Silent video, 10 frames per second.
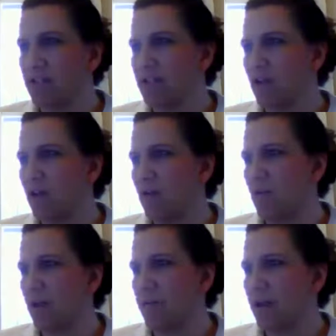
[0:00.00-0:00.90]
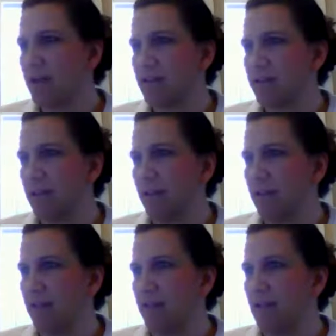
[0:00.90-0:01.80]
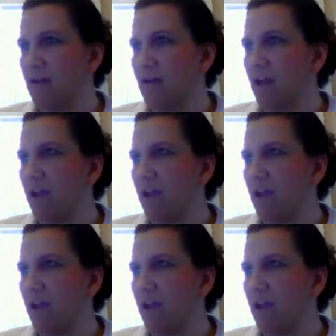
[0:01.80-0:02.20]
go? Come back to me. Okay,